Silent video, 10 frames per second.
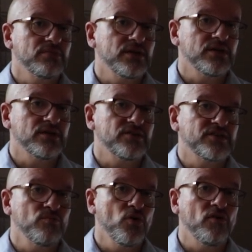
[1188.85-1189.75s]
uh,
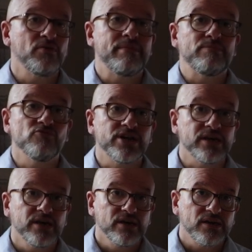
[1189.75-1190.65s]
somewhat of a memory
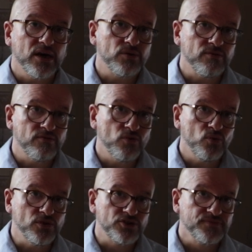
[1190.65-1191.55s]
going
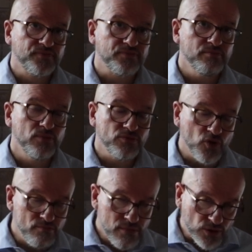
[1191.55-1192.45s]
forward.
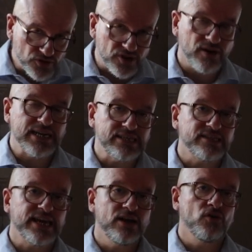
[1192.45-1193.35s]
You're most likely
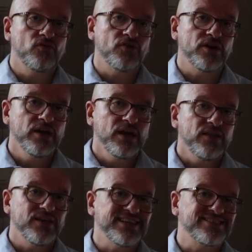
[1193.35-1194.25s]
to get an offer
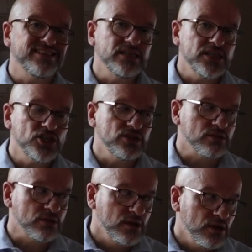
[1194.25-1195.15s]
that is
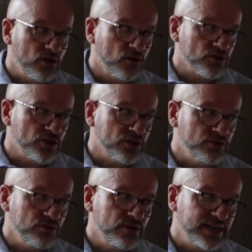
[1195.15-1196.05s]
conditional on
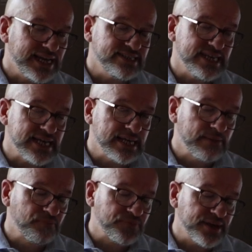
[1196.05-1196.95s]
you getting
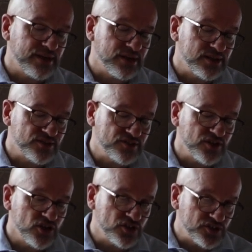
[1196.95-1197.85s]
uh,
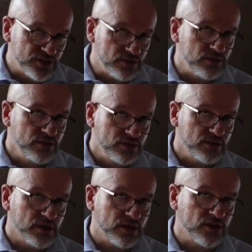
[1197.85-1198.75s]
certain
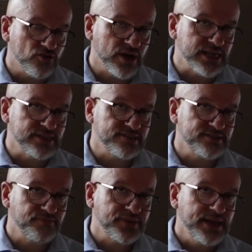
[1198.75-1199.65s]
uh,
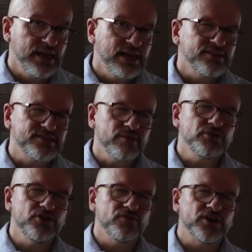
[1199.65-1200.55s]
grades. Some
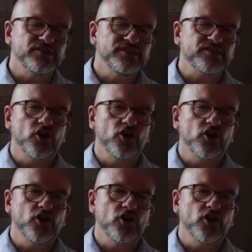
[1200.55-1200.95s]
universities are